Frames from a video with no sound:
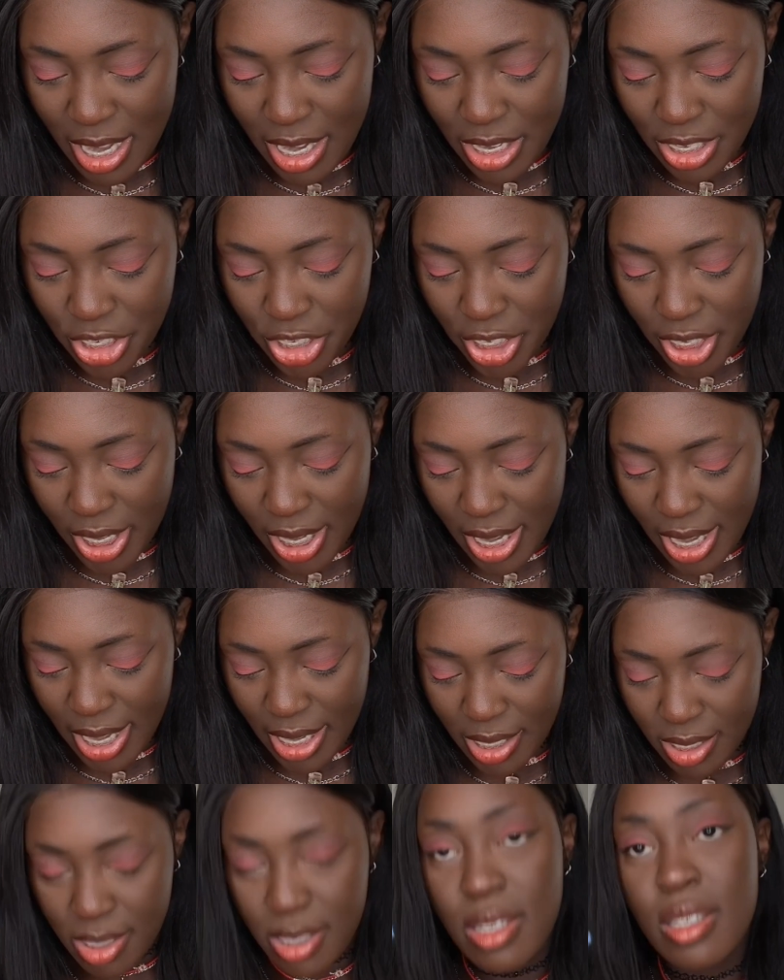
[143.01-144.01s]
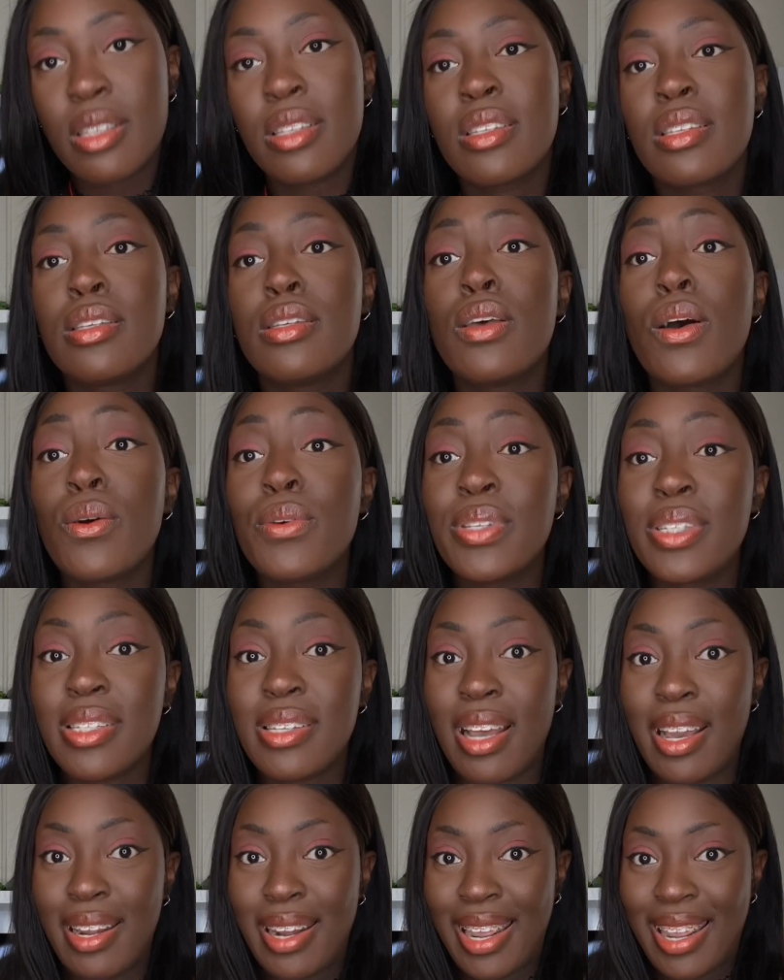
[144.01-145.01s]
She is so
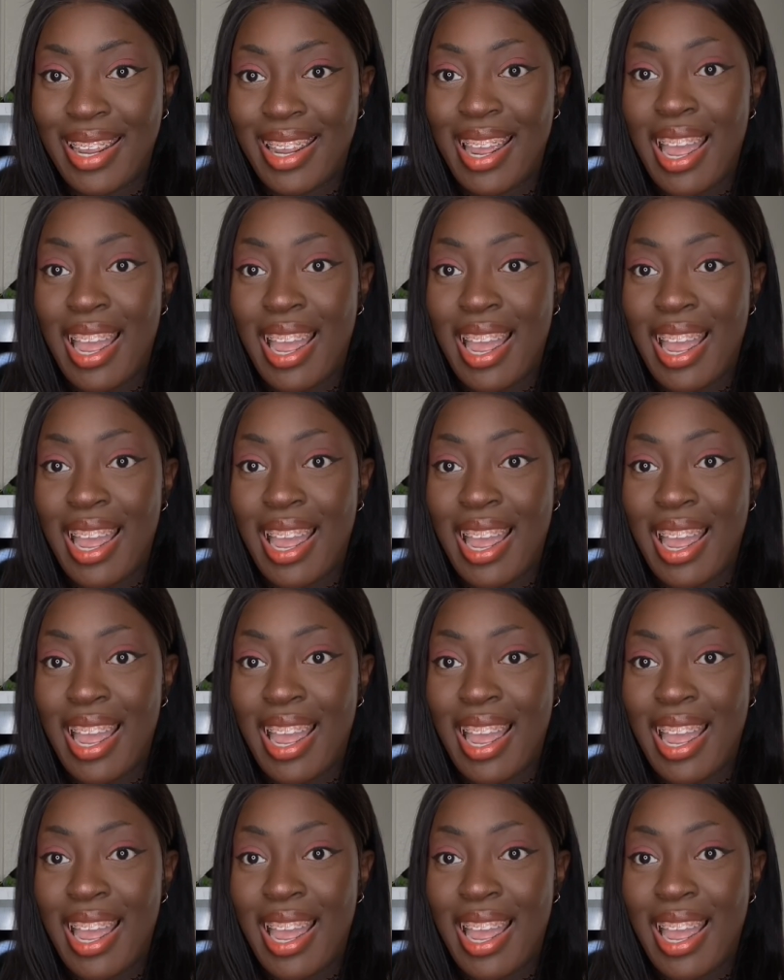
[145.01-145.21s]
stunning.